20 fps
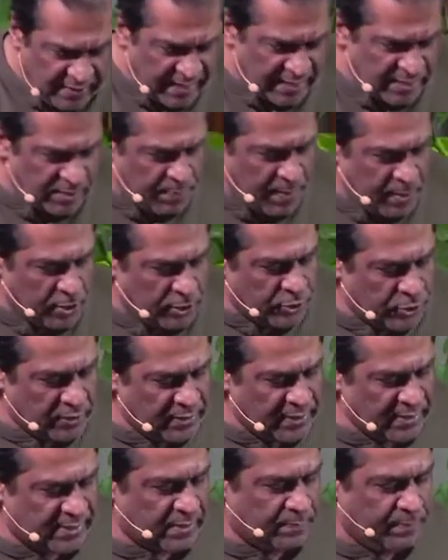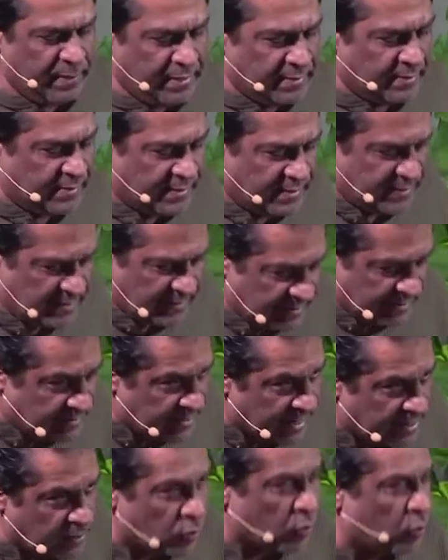are spiritual disciplines
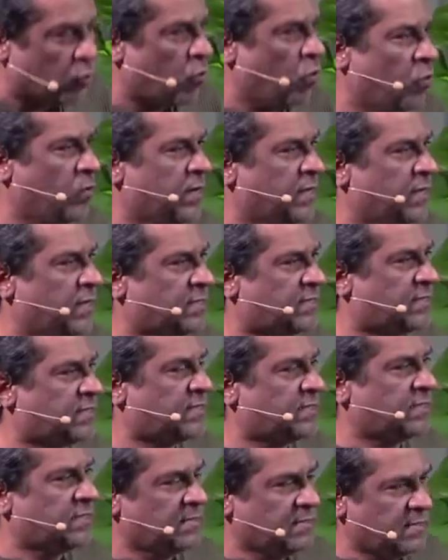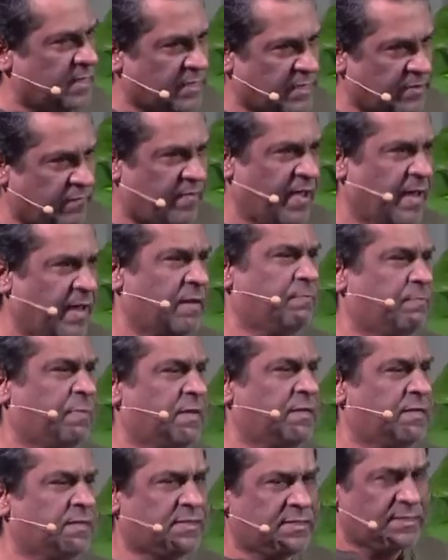that grow us, that develop
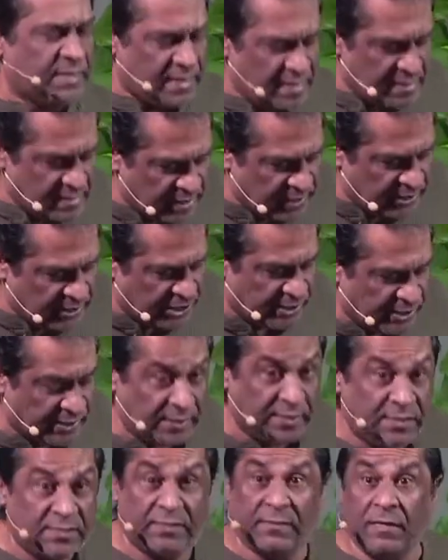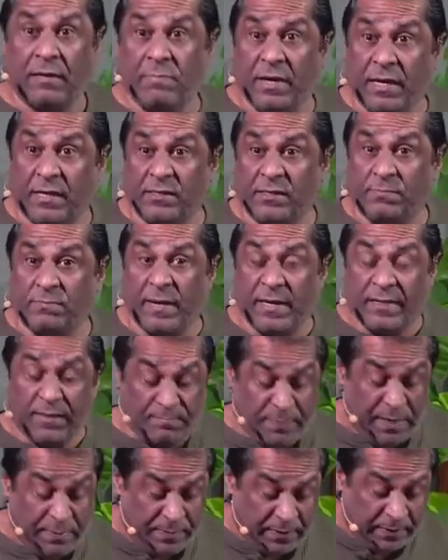us, that nurture us, that make us better
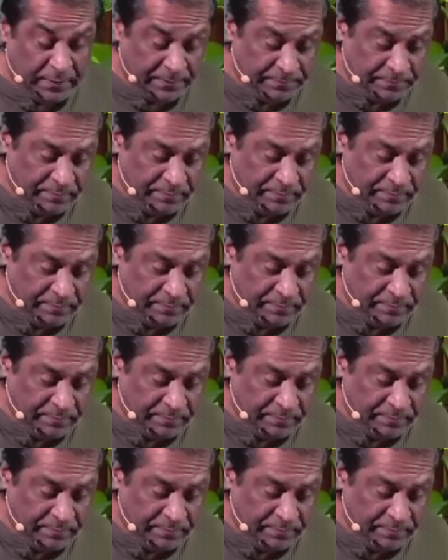people.